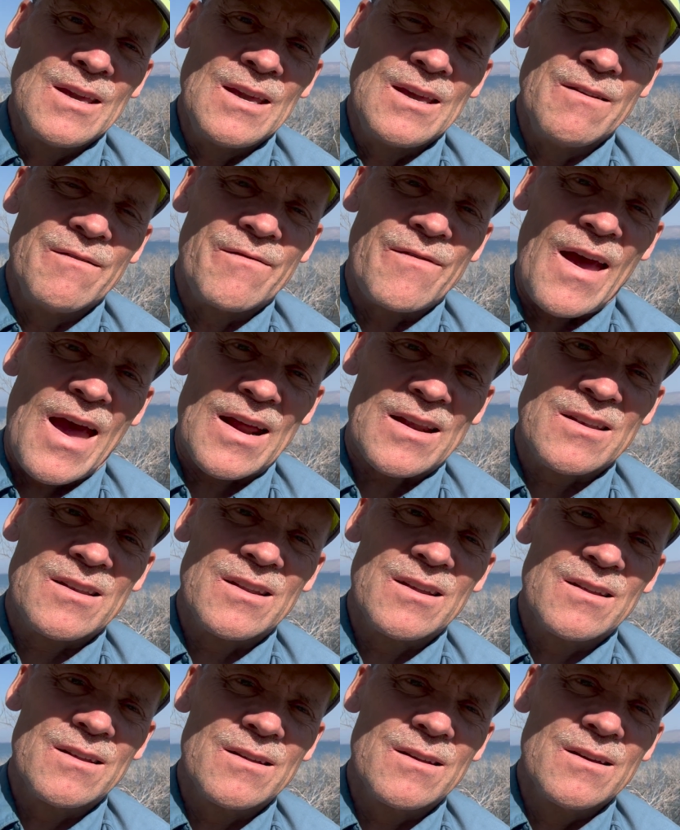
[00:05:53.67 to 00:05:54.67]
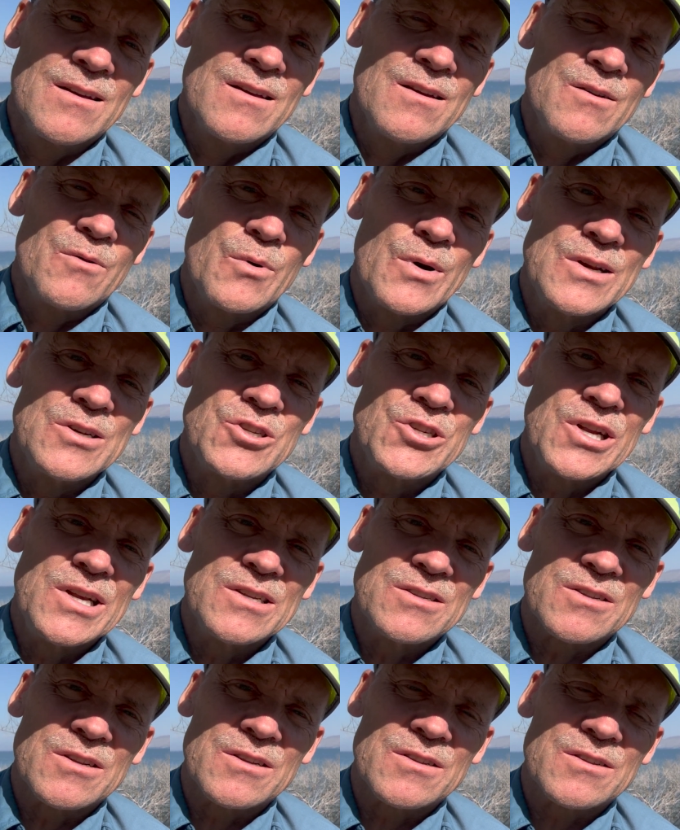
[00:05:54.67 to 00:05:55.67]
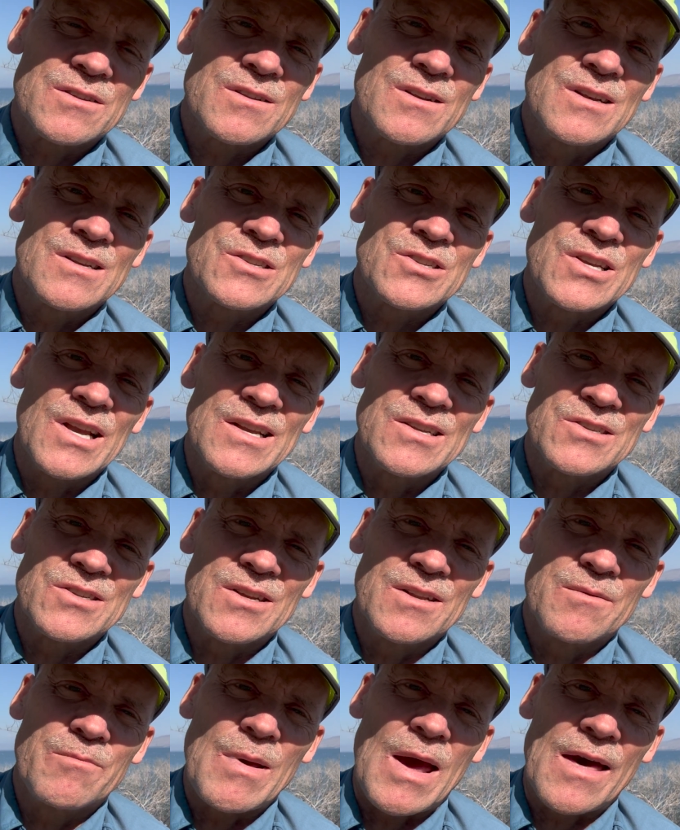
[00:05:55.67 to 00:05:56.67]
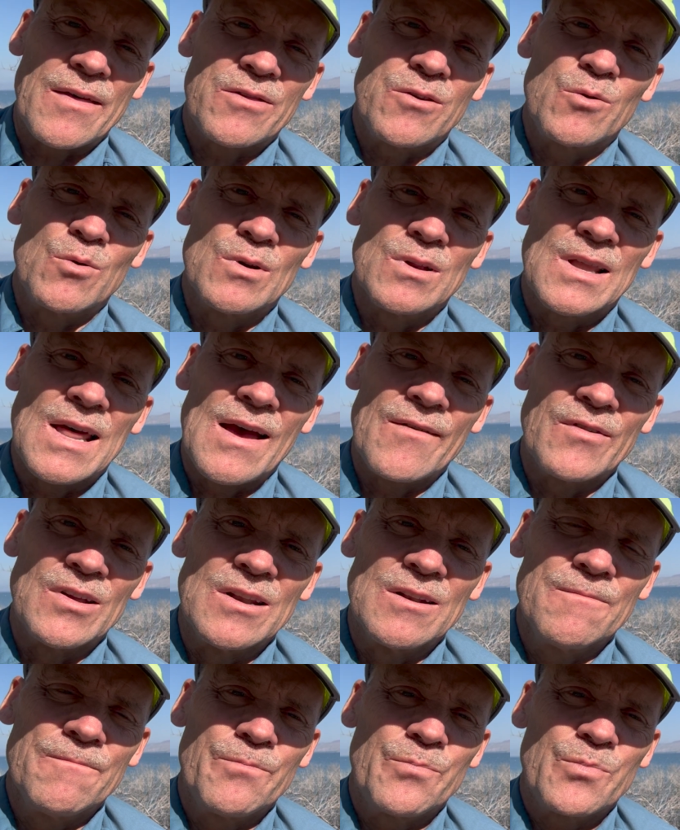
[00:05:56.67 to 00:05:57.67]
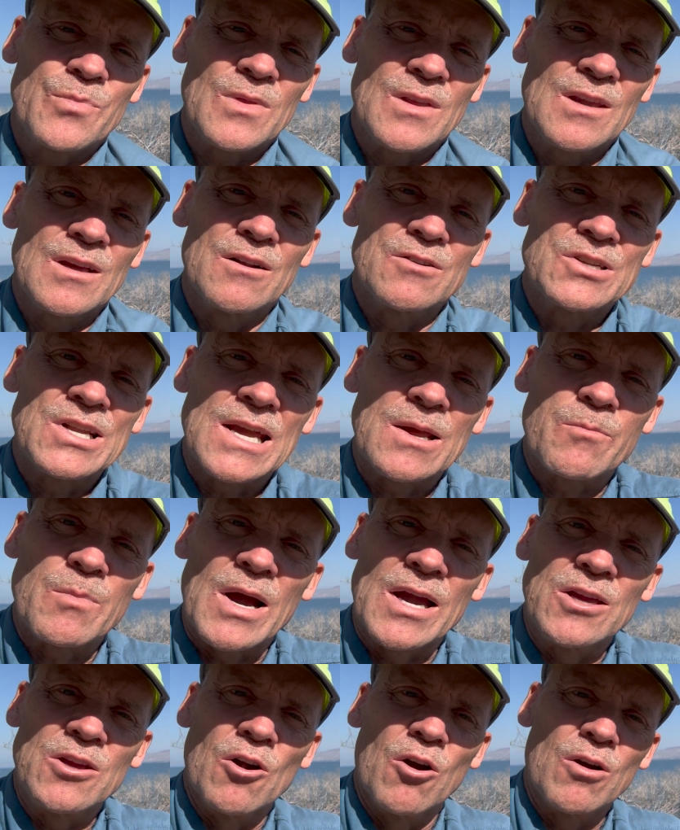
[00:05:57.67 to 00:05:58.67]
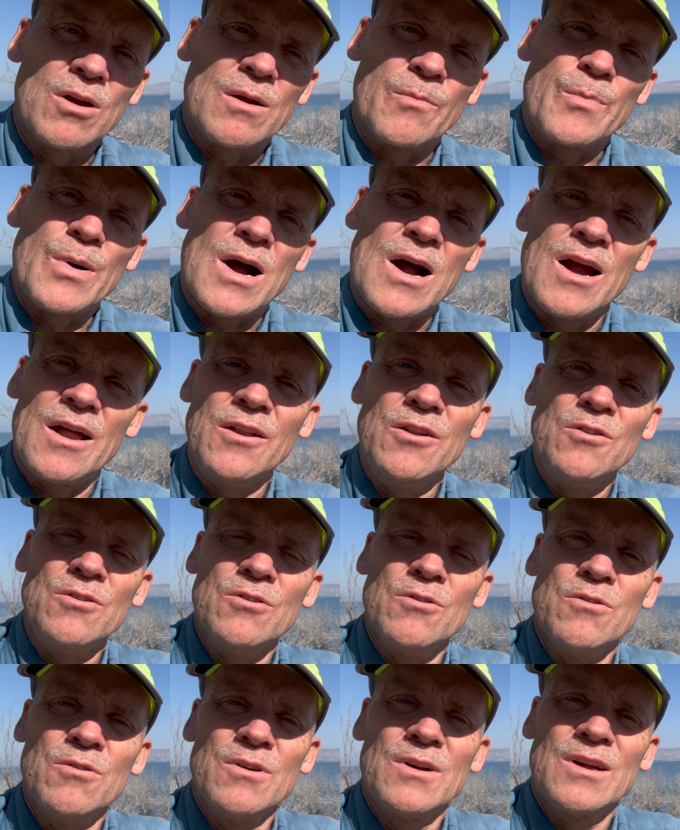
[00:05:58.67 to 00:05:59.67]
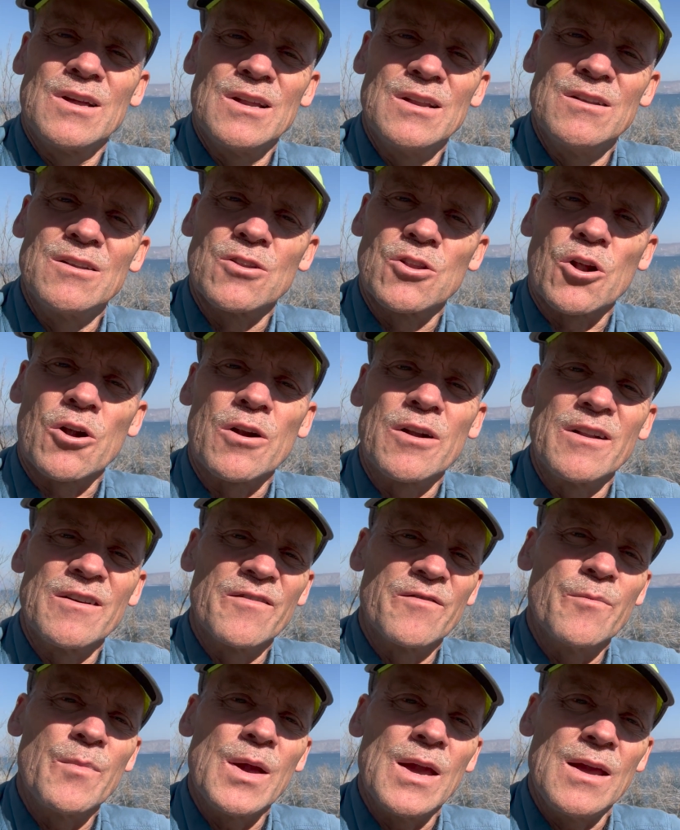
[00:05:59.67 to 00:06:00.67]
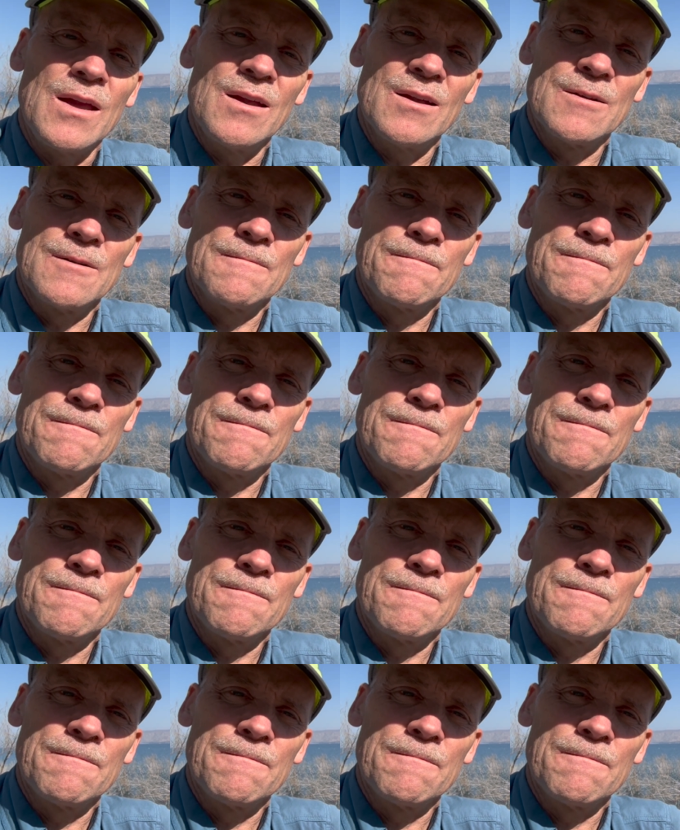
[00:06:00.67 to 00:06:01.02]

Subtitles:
In fact, when Jesus says in Matthew 11, take my yoke upon you and learn of me,